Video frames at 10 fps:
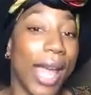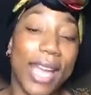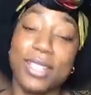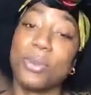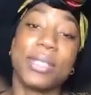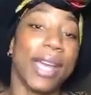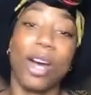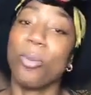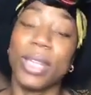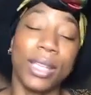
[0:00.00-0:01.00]
And don't
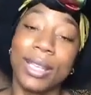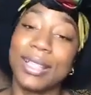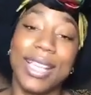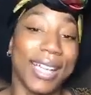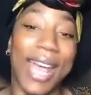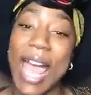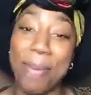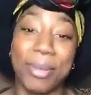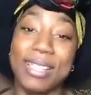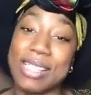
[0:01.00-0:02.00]
tell me that it
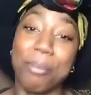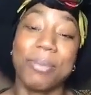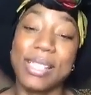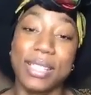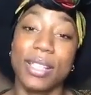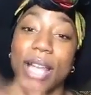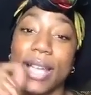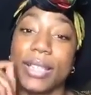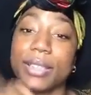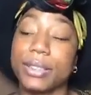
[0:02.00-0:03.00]
happened, because I'm going to be sitting there
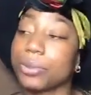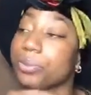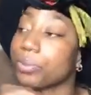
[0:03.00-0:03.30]
like this.